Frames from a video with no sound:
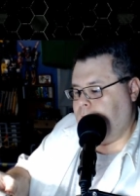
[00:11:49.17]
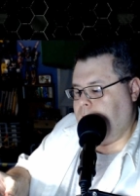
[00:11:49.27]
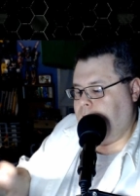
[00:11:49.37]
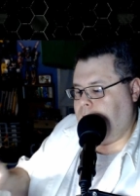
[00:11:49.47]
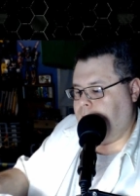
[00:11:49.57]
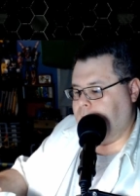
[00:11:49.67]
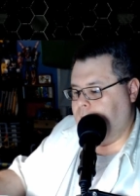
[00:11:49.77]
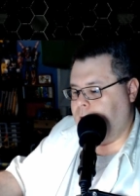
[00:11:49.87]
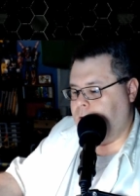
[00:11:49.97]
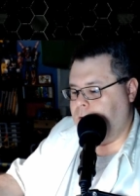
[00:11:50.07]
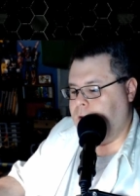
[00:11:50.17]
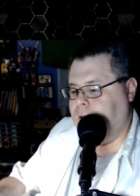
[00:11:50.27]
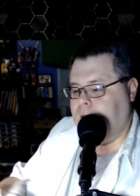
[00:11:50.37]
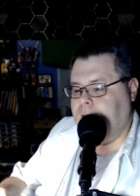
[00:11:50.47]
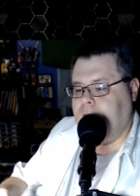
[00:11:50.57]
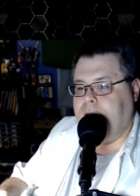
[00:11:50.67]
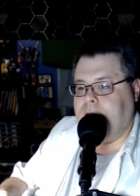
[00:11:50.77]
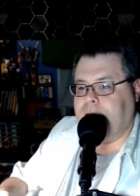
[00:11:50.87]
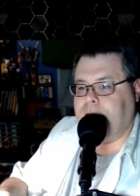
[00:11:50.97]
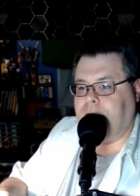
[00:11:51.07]
There we go.
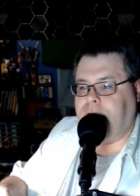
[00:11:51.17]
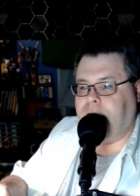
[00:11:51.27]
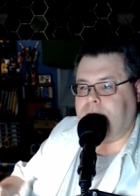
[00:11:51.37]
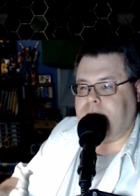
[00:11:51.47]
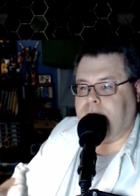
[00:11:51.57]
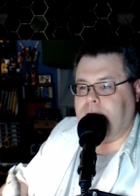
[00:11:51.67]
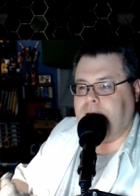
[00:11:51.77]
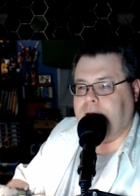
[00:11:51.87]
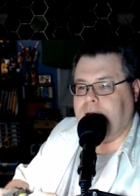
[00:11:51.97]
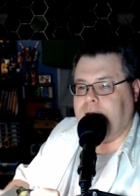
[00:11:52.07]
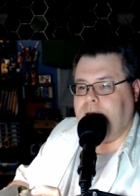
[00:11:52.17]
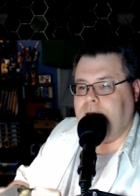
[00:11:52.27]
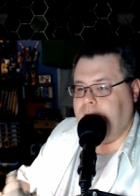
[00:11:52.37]
So far, so good.